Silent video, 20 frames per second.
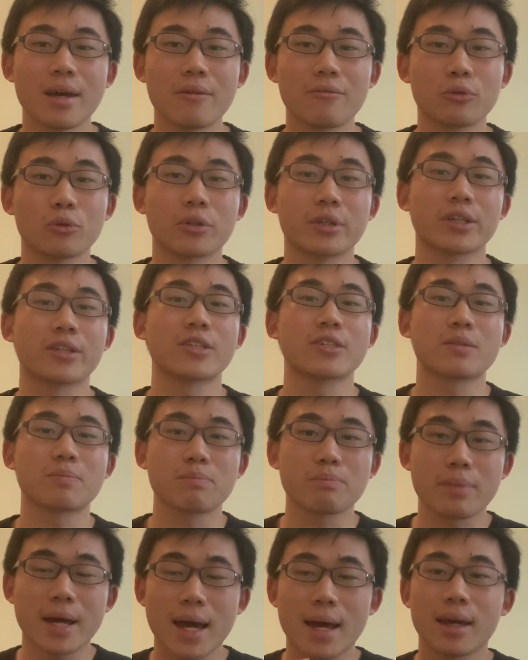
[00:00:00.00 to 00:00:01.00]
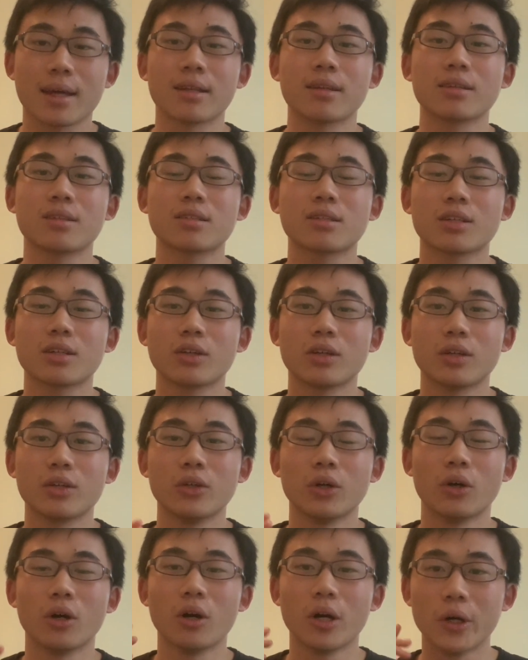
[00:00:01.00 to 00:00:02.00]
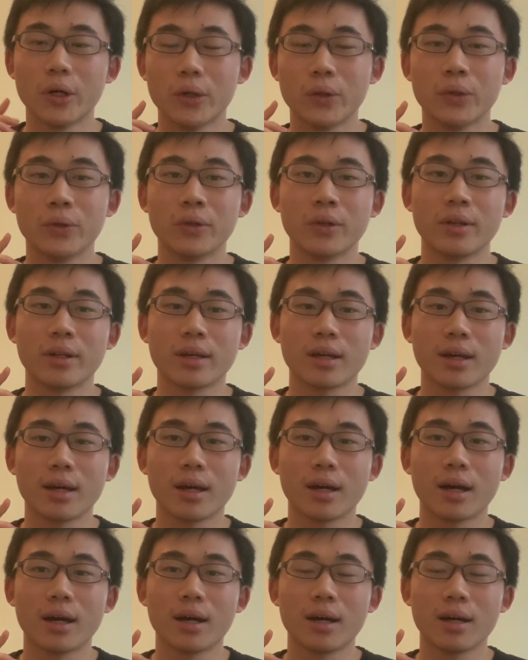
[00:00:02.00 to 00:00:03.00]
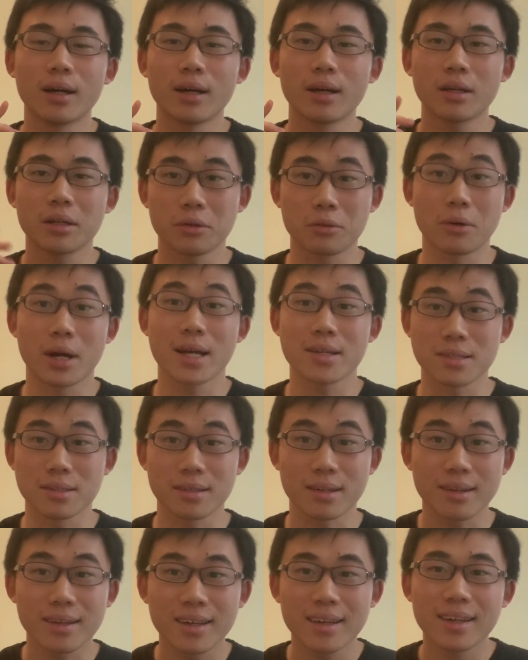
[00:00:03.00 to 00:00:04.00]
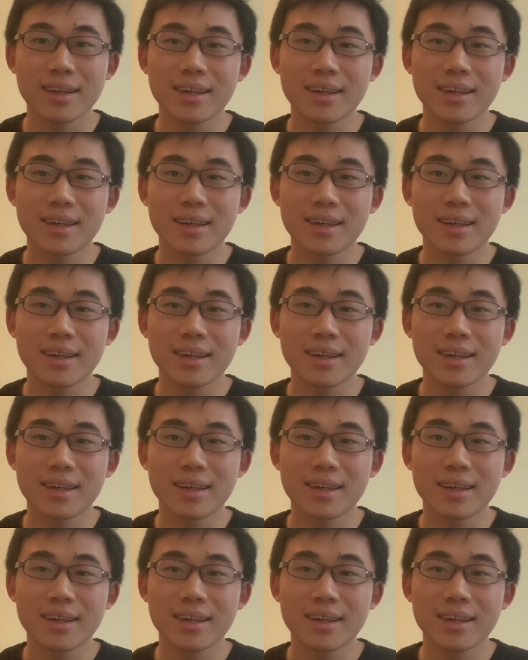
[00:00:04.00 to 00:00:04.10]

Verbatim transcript: if you want to expand your own uh, horizon,